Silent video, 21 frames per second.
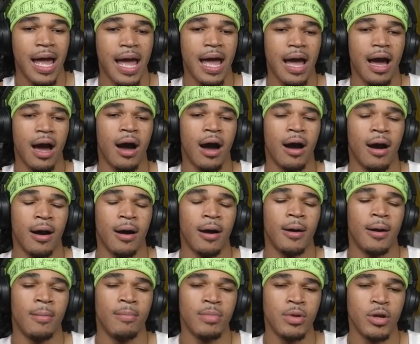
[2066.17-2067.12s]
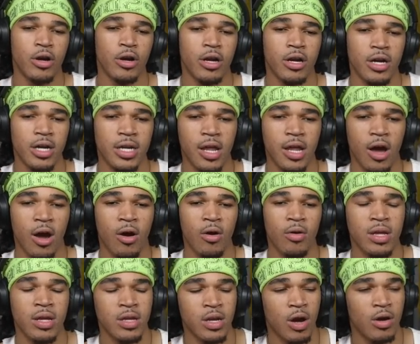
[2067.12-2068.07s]
You're good though.
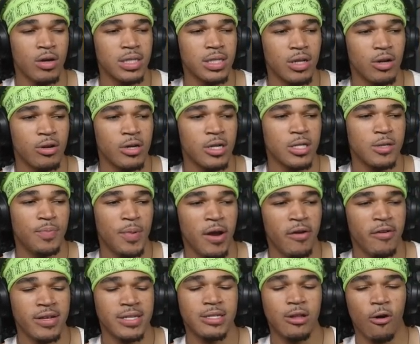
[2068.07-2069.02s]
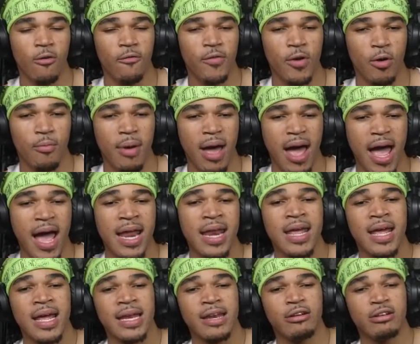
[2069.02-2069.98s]
You know, it's learning experience. Don't feel bad.
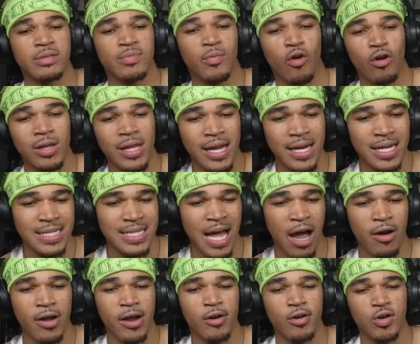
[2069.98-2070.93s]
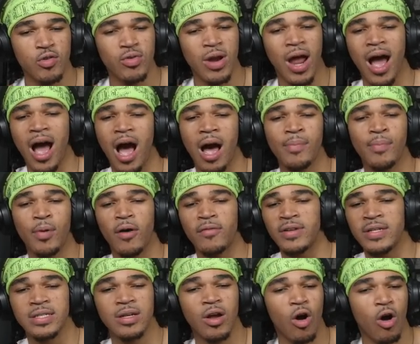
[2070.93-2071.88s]
There's more ladies out here. Do not hop off
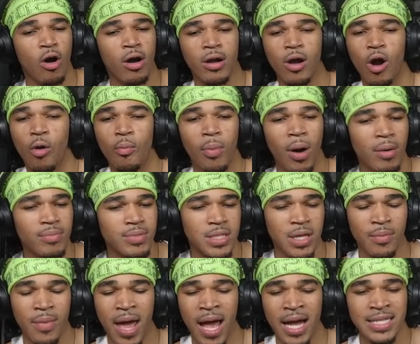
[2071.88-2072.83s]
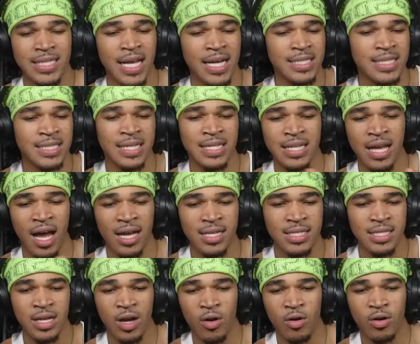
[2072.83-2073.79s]
this car and go bump some XX
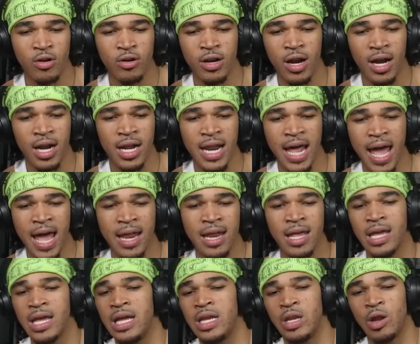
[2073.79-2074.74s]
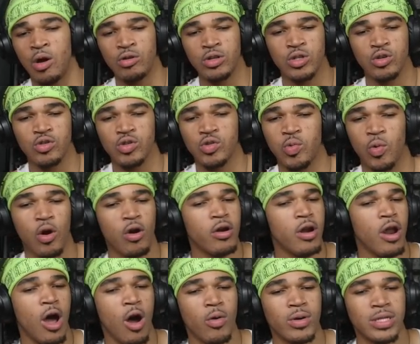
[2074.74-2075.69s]
Tentacion or none of that. No juice word,
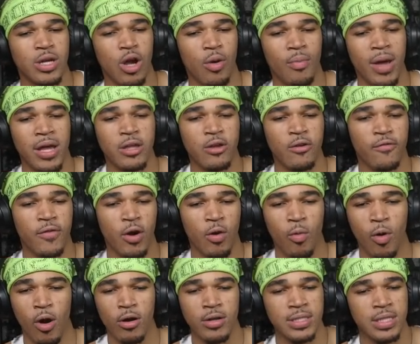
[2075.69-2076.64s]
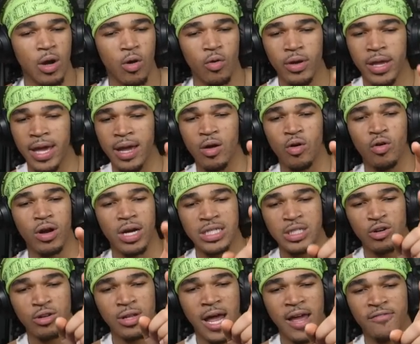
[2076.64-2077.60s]
no. It's going to make you feel worse. Don't giggle because
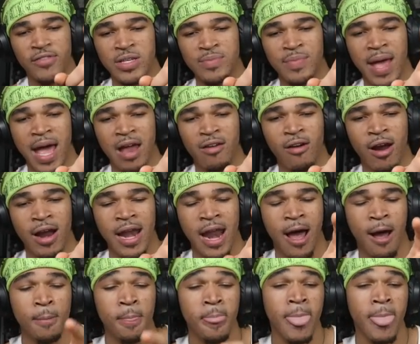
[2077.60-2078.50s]
your life is bad right now.